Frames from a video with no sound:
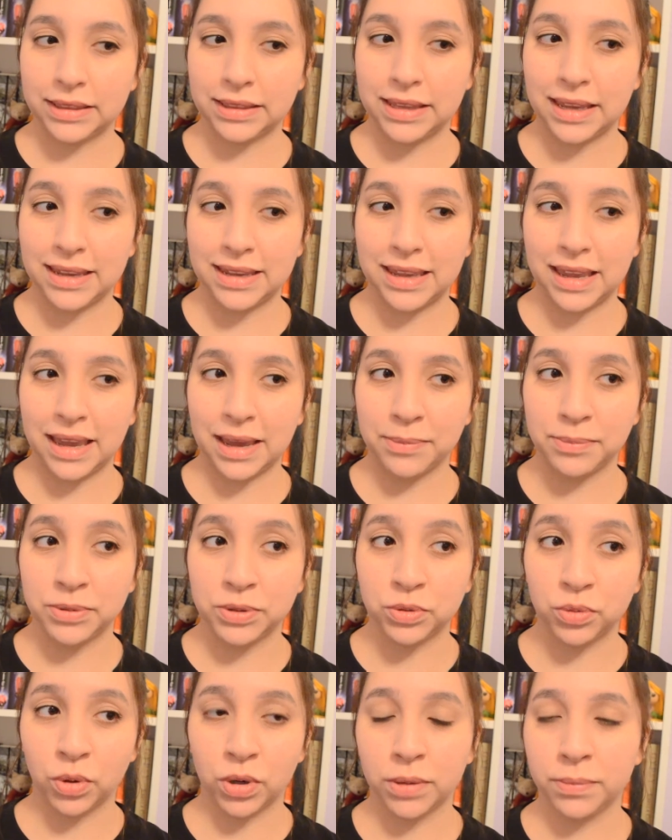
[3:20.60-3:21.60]
they
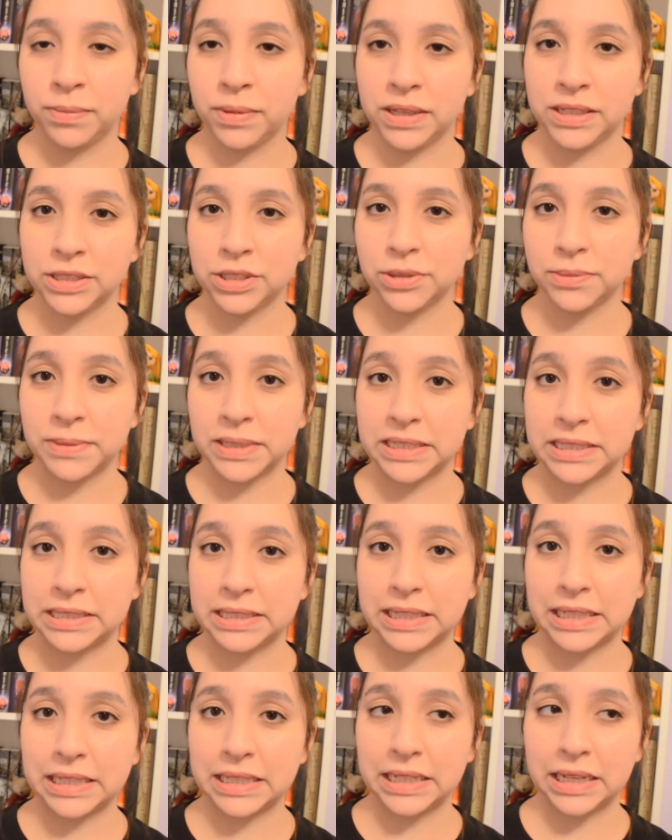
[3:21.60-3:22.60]
absorb into my
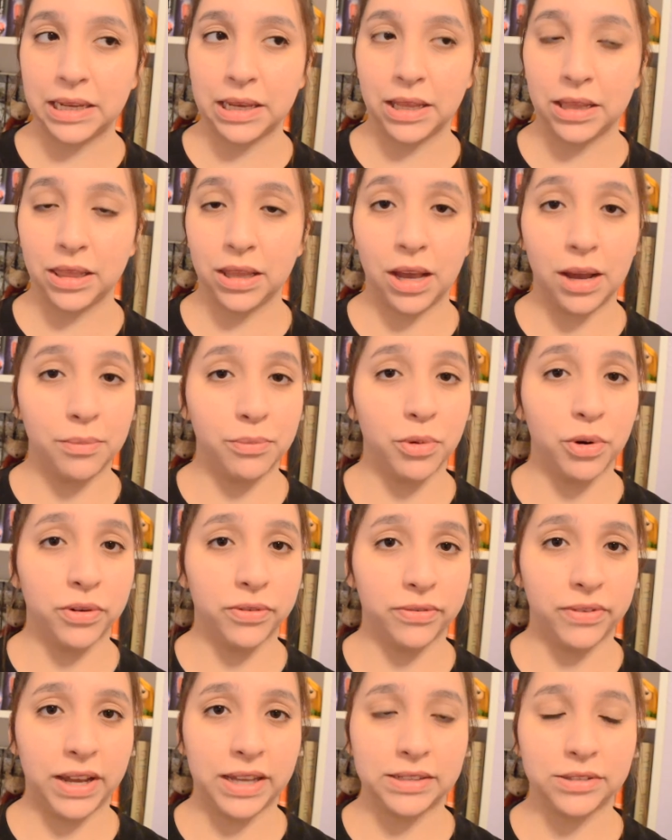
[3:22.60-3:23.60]
skin a lot more
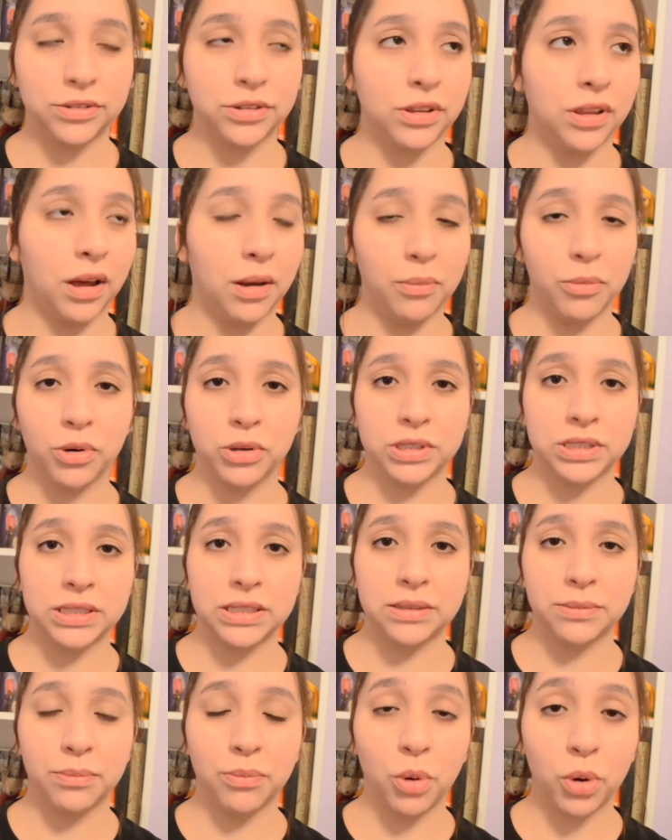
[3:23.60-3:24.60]
faster, a lot
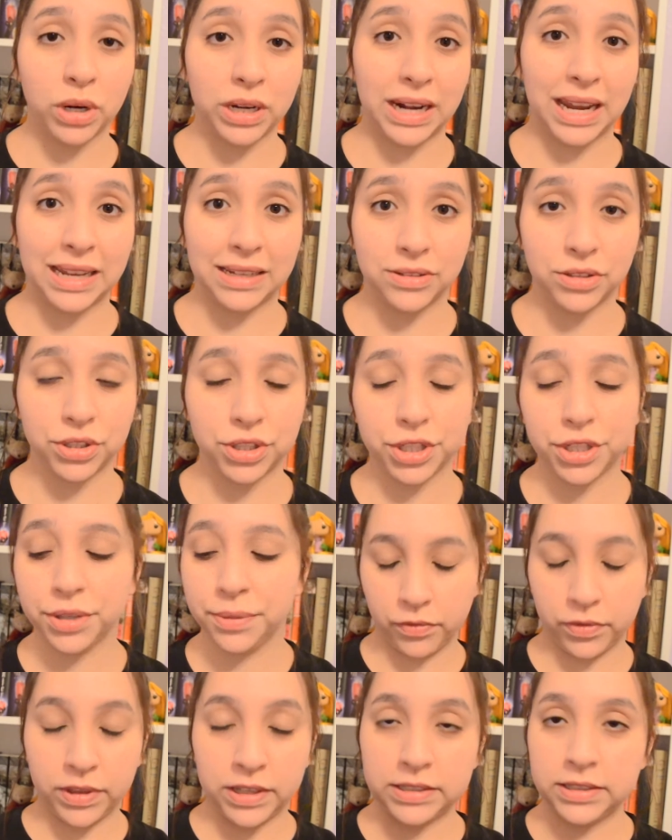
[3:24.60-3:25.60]
more
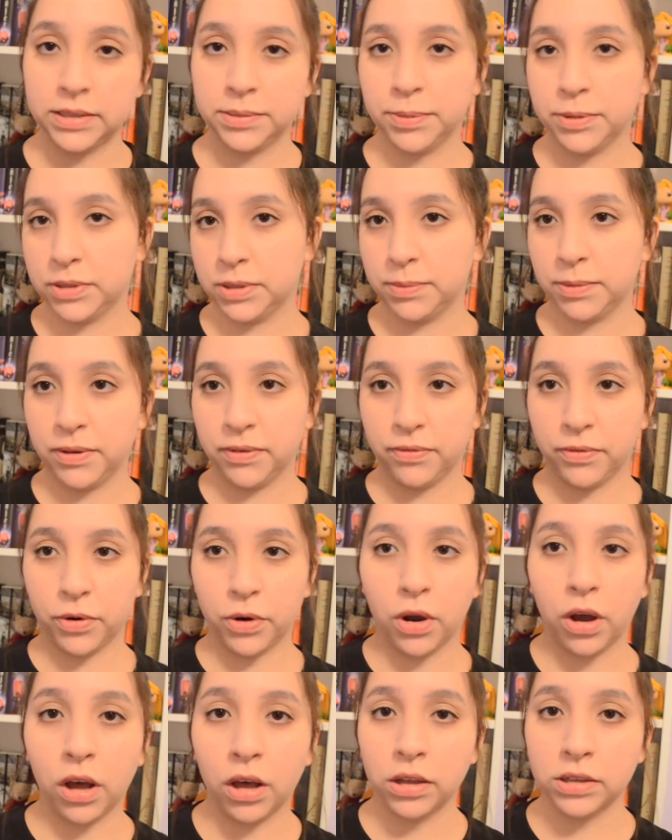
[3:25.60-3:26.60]
nicer. This is supposed to be
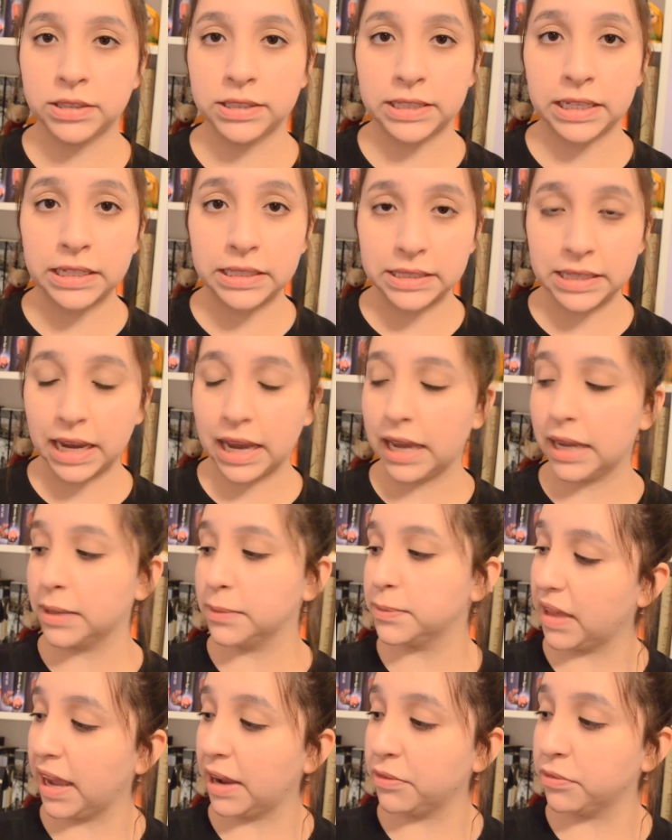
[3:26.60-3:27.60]
for all skin
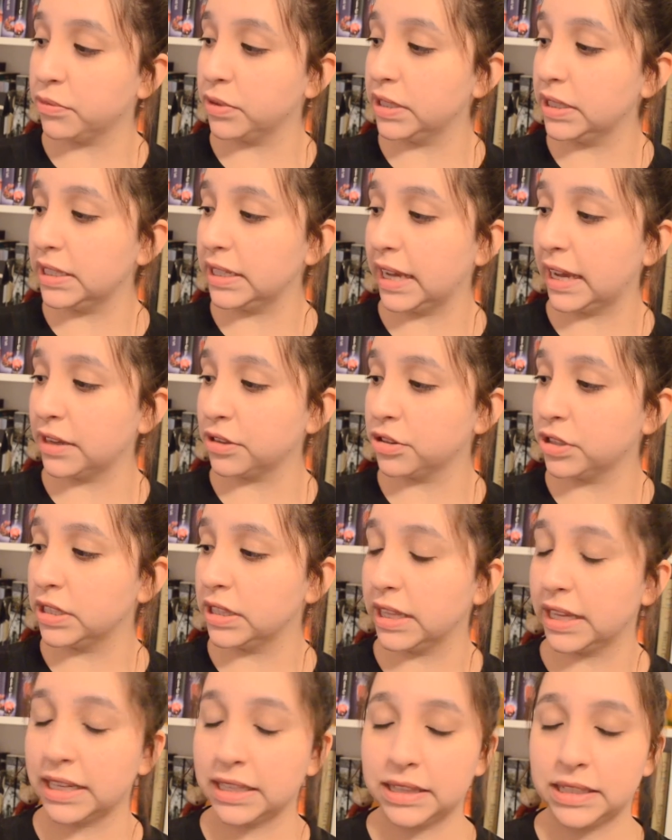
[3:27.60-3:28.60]
types. I really actually
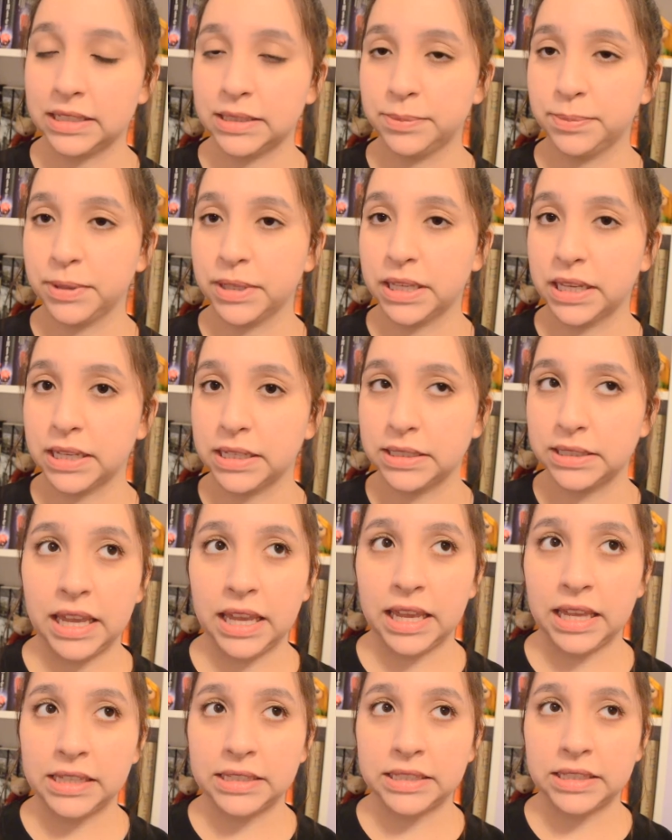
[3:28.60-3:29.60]
like this because
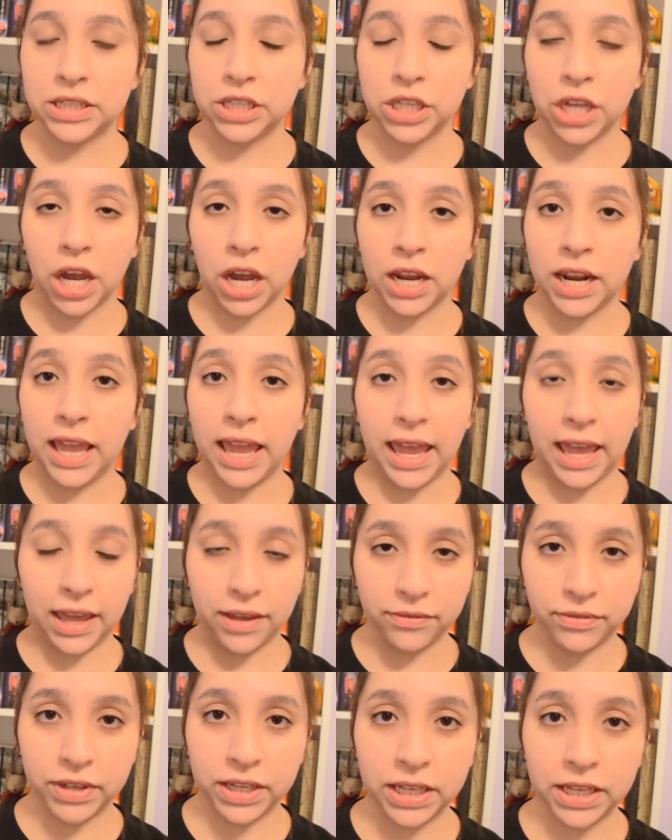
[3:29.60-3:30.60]
it's not
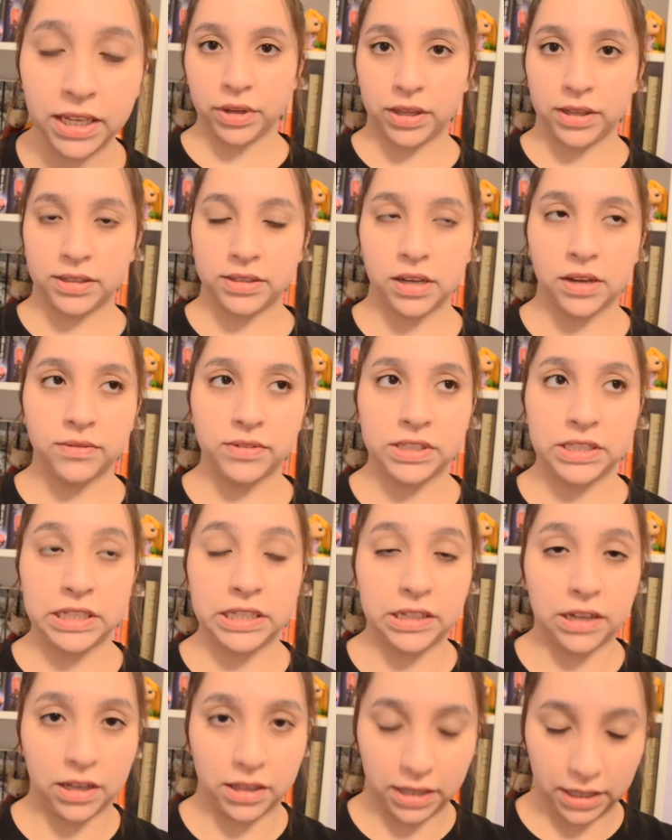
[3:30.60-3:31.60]
heavy. It's obviously
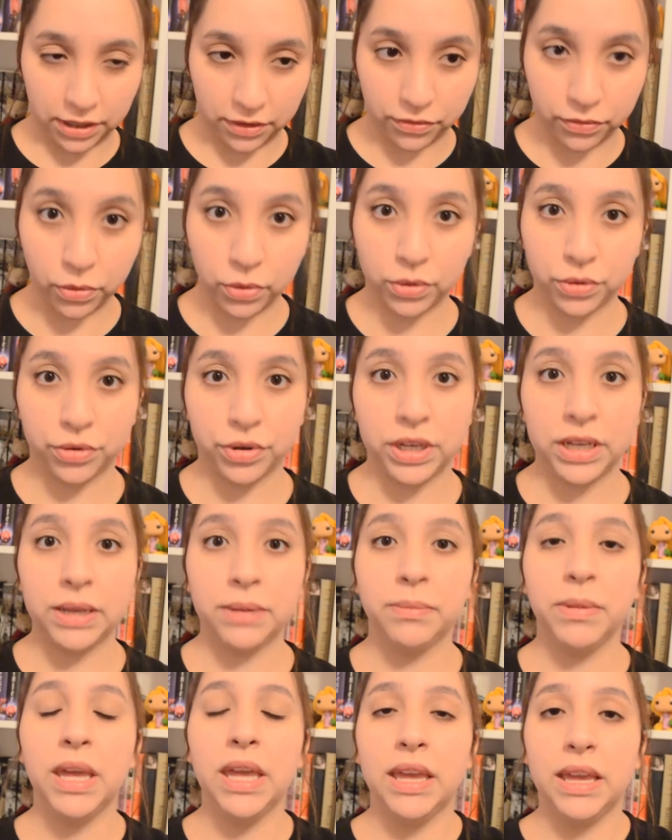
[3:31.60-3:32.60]
not like a full
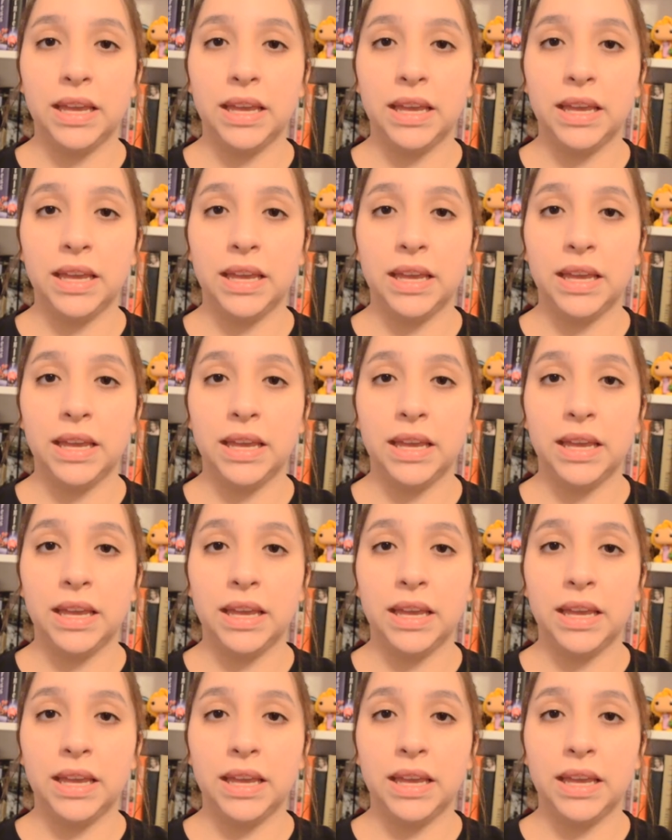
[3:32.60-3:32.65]
cream.